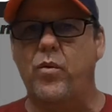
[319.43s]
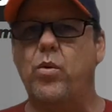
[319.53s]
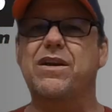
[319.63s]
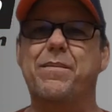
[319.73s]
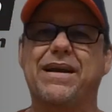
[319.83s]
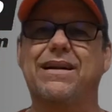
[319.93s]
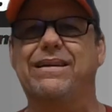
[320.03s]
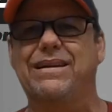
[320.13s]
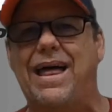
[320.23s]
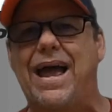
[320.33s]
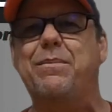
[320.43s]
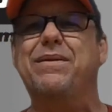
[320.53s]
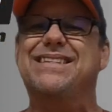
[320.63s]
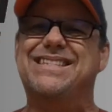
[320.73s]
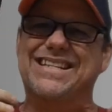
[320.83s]
or you can make it a little light,
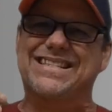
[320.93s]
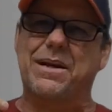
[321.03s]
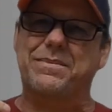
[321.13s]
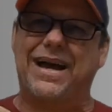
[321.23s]
but it sits up